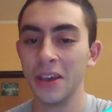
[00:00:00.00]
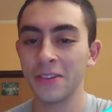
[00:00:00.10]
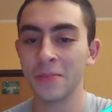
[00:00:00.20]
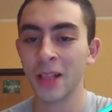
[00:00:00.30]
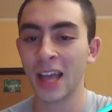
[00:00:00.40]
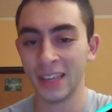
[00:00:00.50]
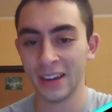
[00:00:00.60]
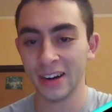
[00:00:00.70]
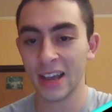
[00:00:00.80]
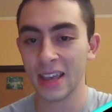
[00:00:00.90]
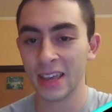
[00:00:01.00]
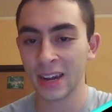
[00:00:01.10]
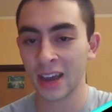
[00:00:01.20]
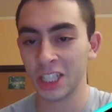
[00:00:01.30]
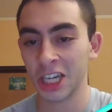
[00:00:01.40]
if you're black here,
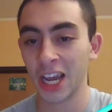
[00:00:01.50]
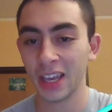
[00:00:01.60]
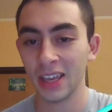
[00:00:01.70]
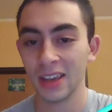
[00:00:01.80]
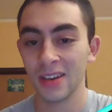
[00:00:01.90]
getting out of check.